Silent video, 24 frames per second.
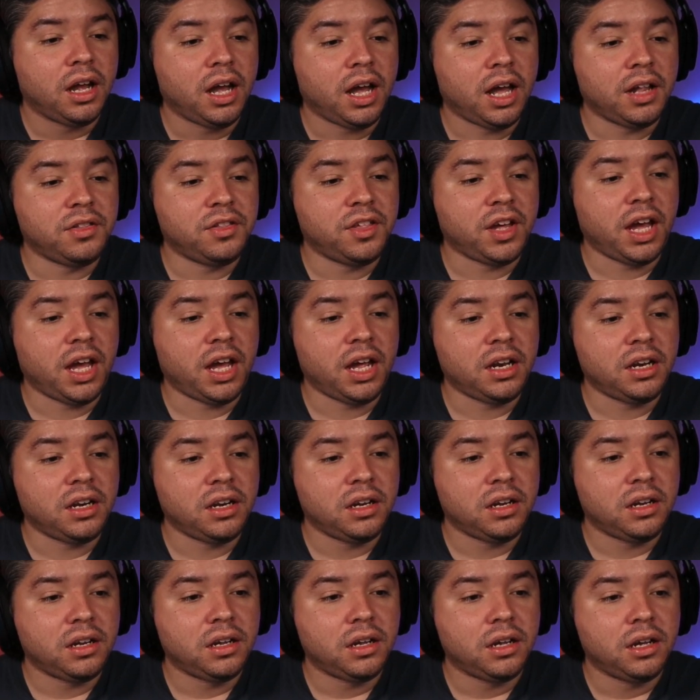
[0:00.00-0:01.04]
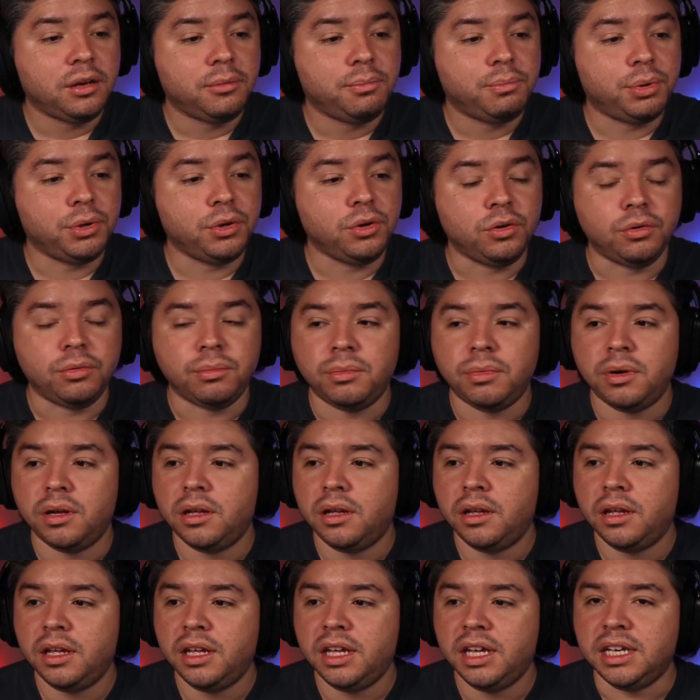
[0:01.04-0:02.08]
and then boom.
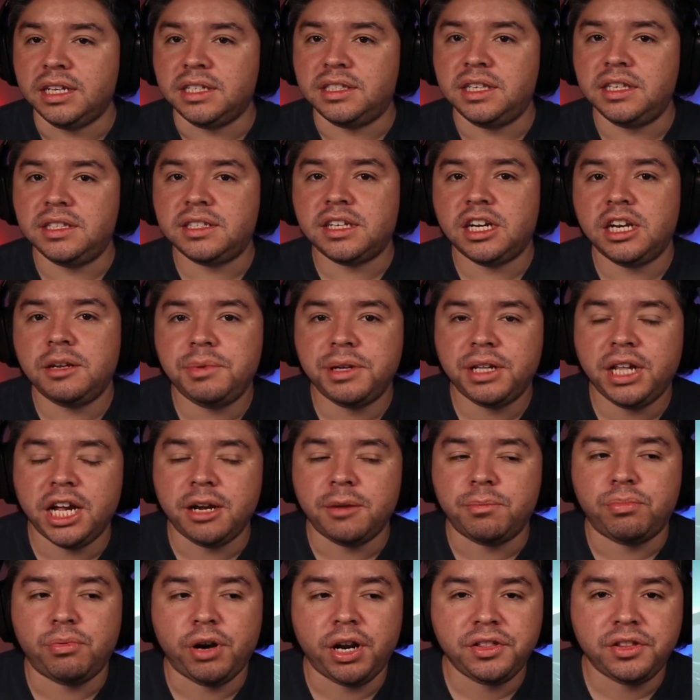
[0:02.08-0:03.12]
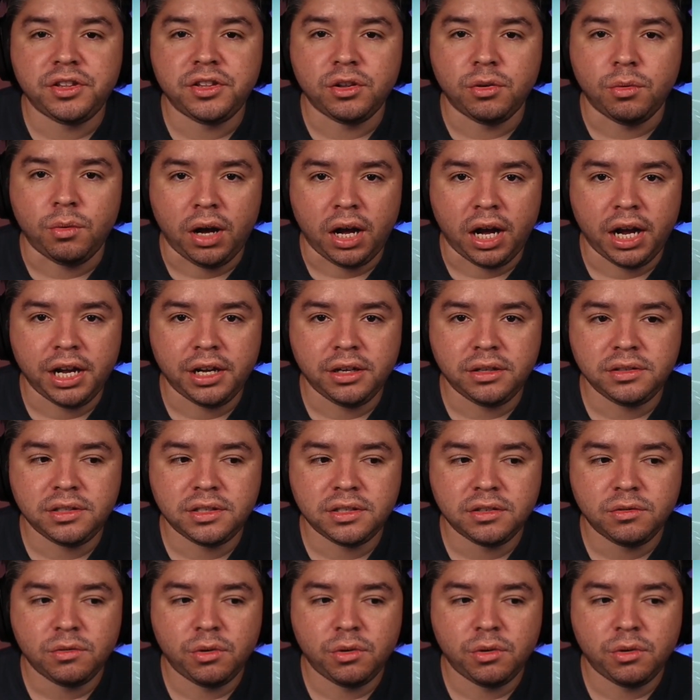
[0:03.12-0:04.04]
Is this gonna be like Breath of the Wild,